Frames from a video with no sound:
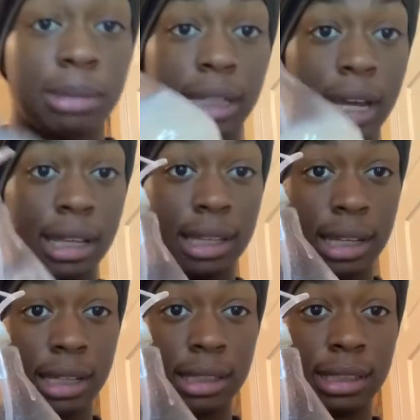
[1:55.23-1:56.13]
like
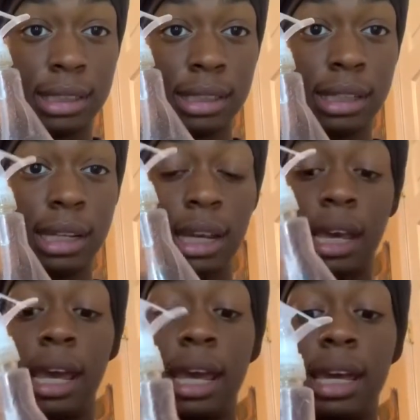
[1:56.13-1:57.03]
this.
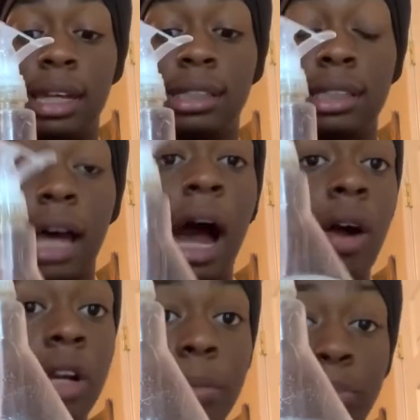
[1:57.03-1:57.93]
And since I
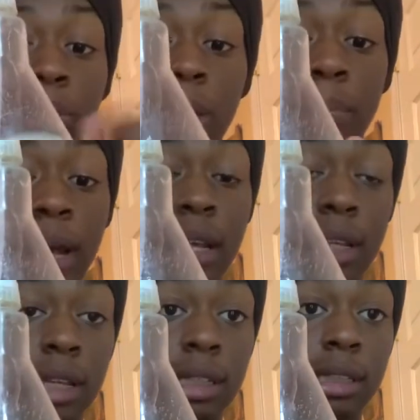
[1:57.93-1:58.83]
already pre-made
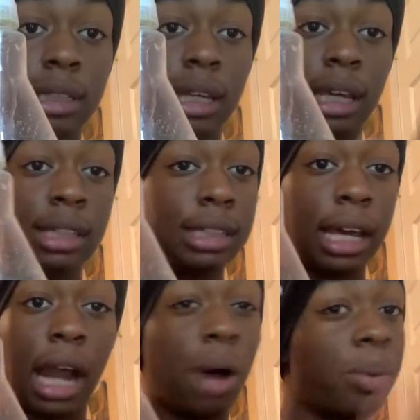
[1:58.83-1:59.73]
this, it
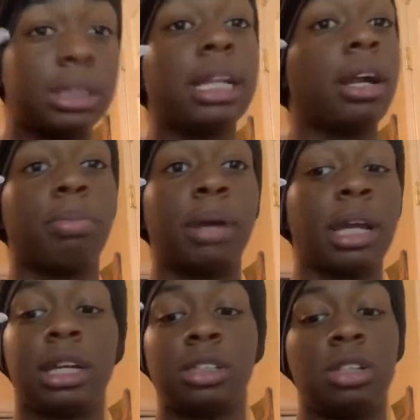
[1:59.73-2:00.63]
said I wasn't allowed to bring
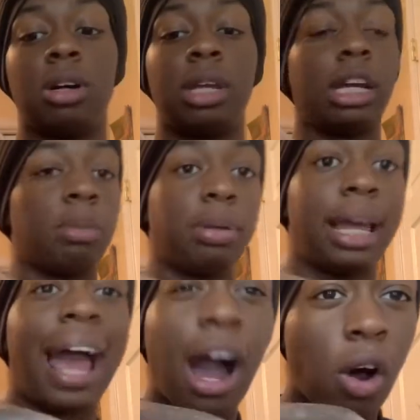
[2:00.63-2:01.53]
it because, you know, they could have put
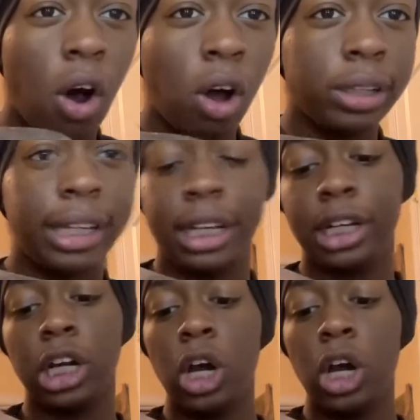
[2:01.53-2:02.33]
like alcohol in here,